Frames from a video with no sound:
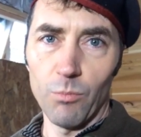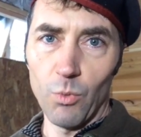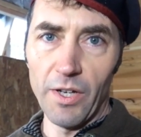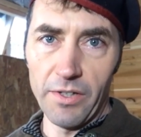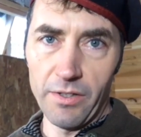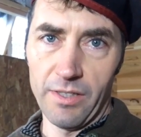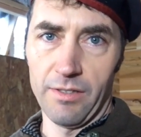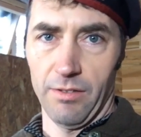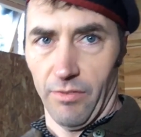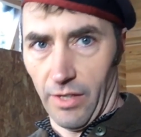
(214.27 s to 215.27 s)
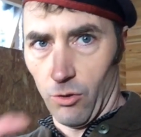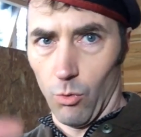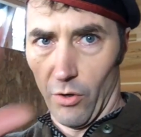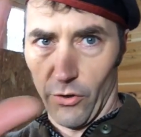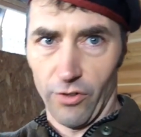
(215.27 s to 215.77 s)
One, I think,
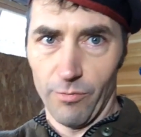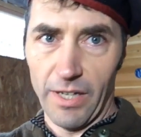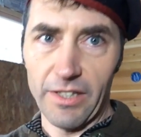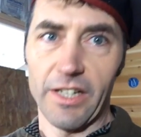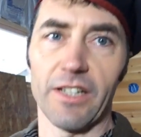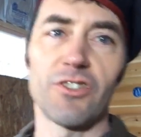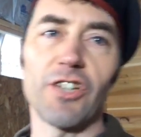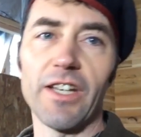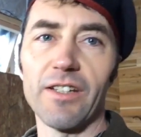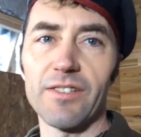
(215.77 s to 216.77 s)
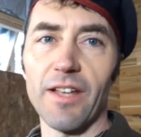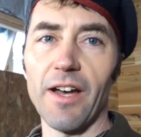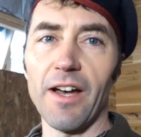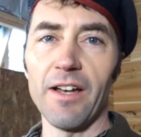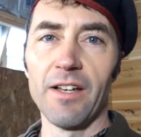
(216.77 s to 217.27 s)
quarter of my lineage is
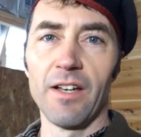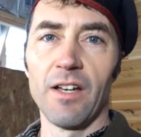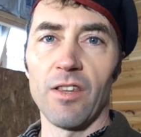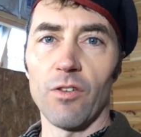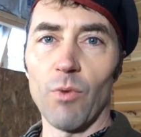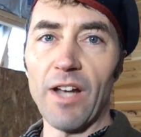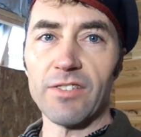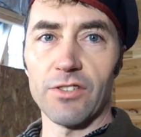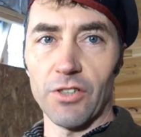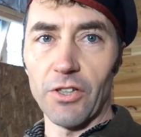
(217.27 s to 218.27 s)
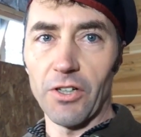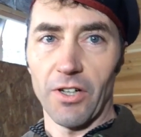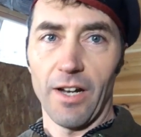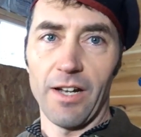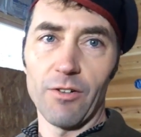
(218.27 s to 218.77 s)

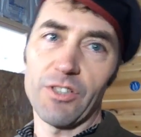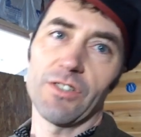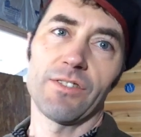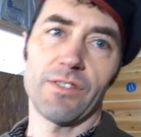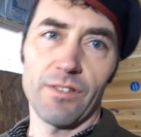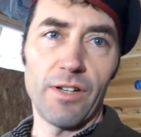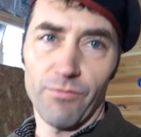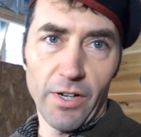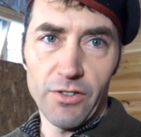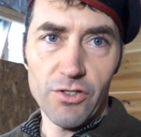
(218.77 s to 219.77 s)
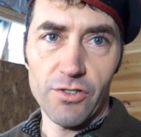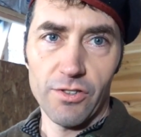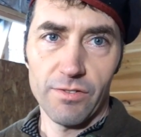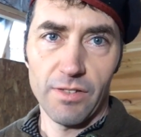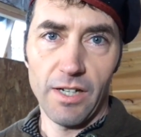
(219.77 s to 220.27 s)
Rossiter, which is a French,
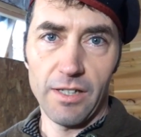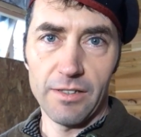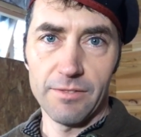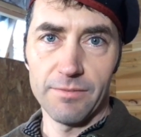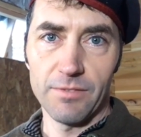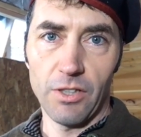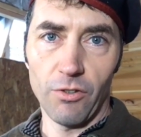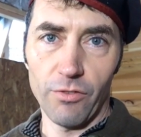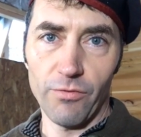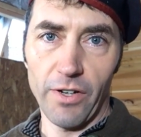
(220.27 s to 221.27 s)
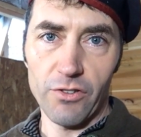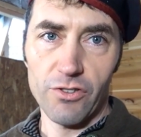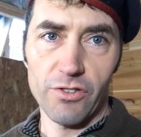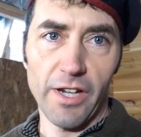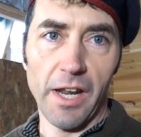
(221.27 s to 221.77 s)
an old
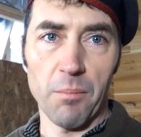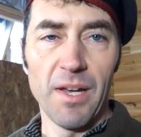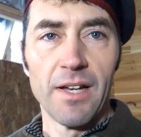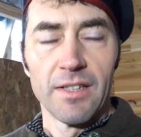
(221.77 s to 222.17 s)
French name.